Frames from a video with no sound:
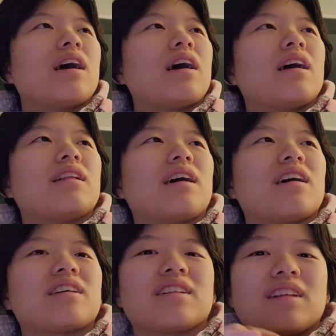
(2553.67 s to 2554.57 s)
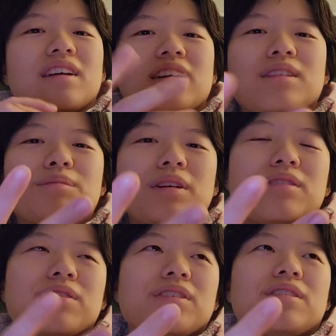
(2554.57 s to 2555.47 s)
and I can like get them
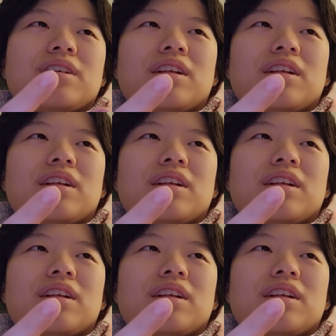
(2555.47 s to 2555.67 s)
ready for you.